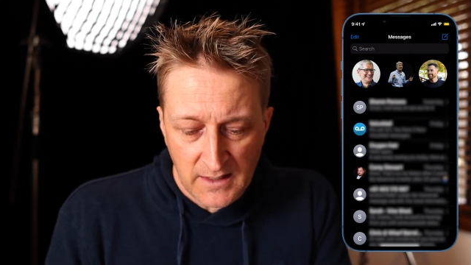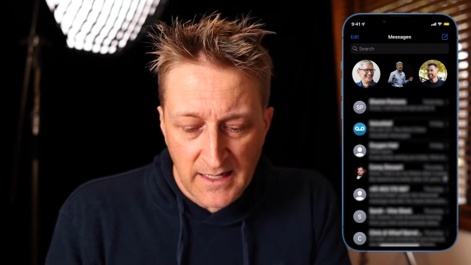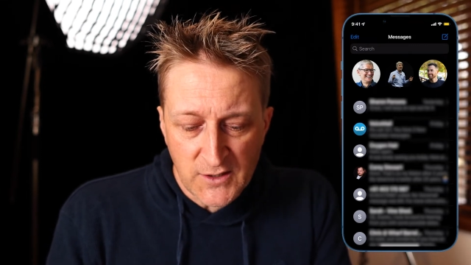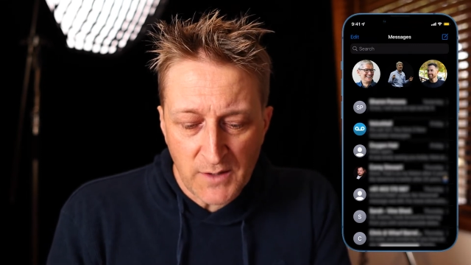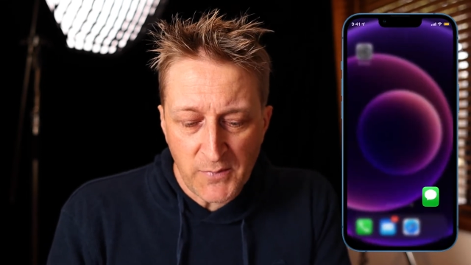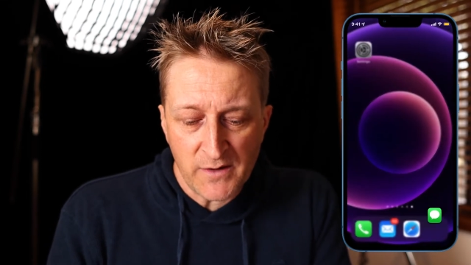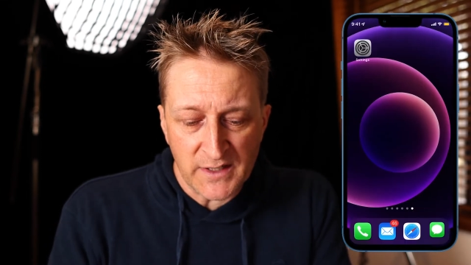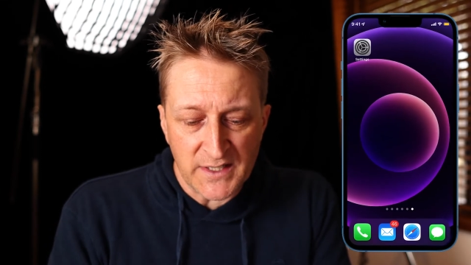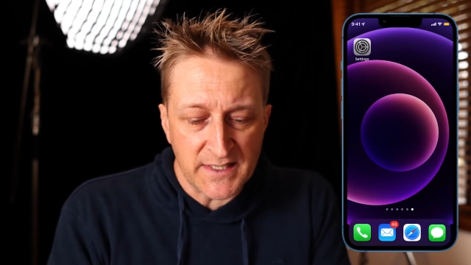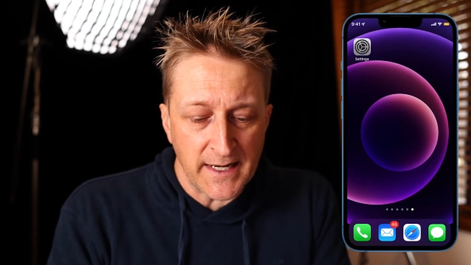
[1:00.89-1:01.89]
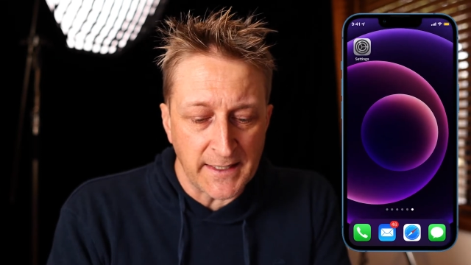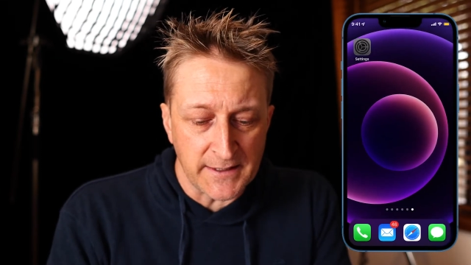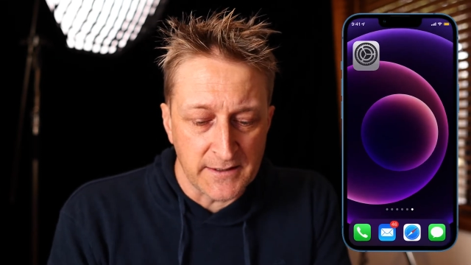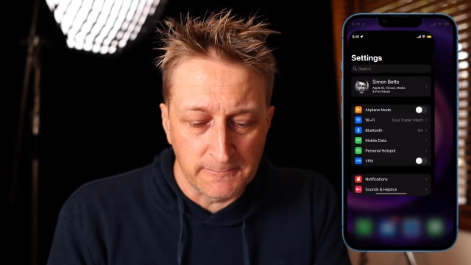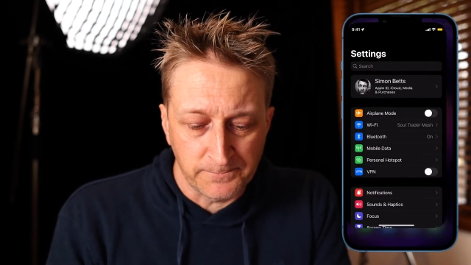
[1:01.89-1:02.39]
Let's jump over to
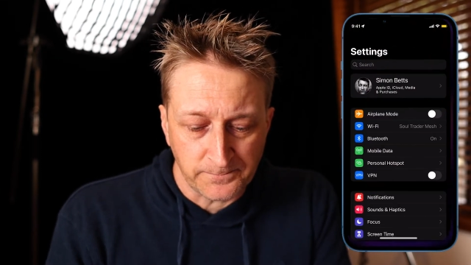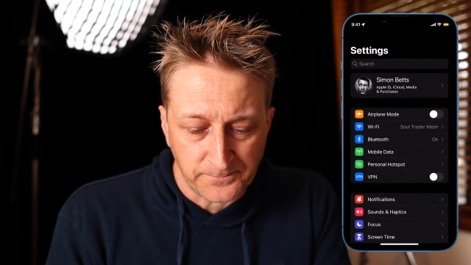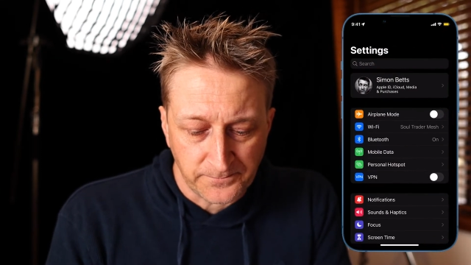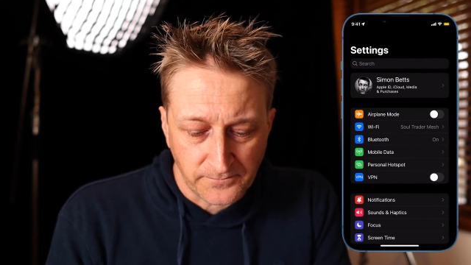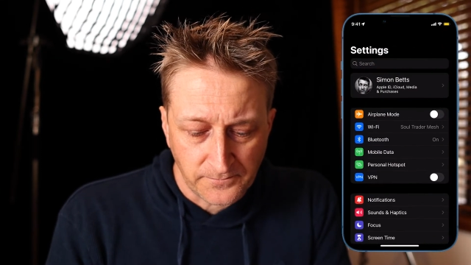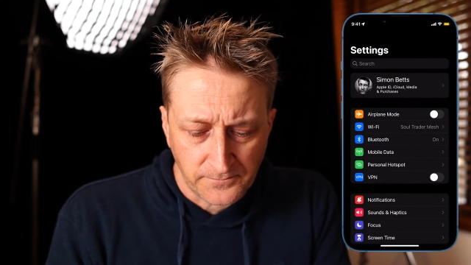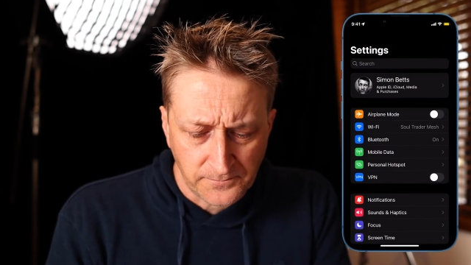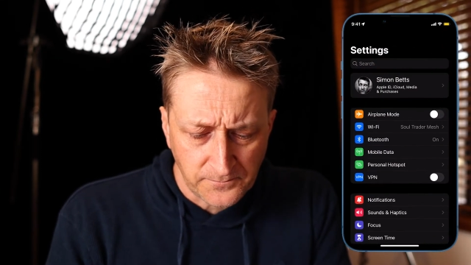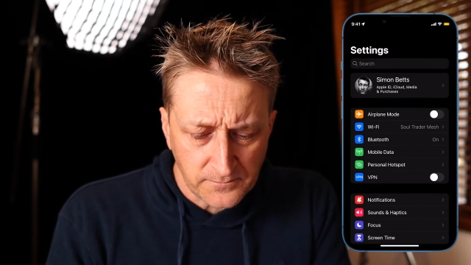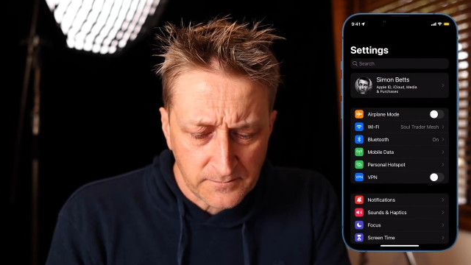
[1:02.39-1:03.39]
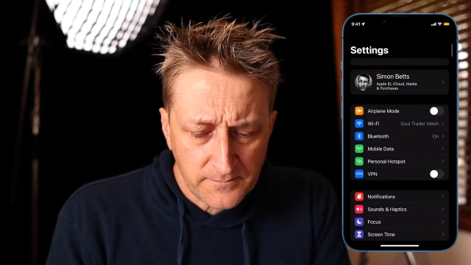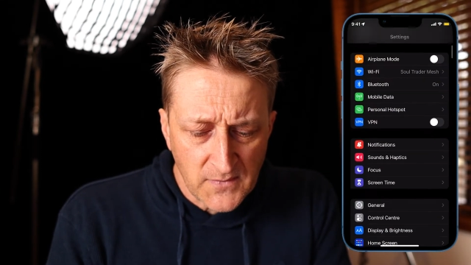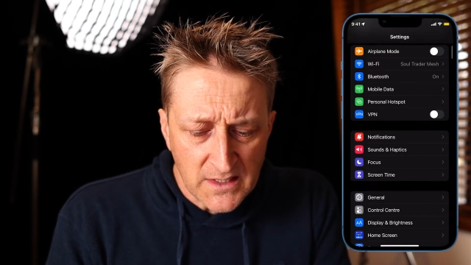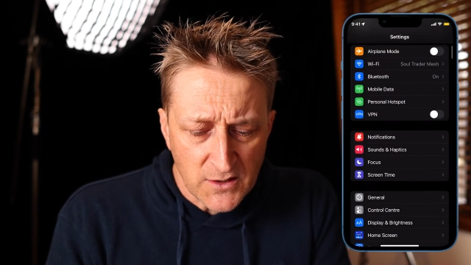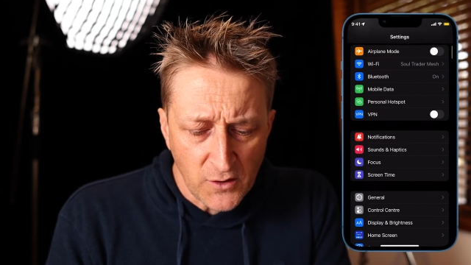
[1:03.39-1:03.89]
settings.
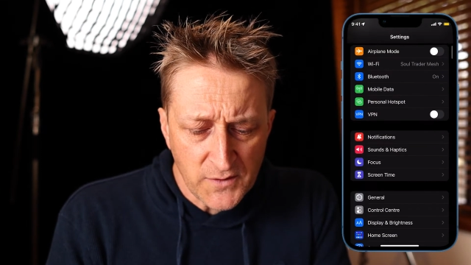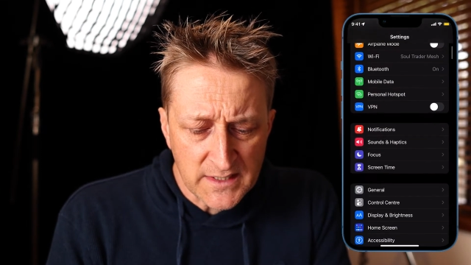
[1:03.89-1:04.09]
So on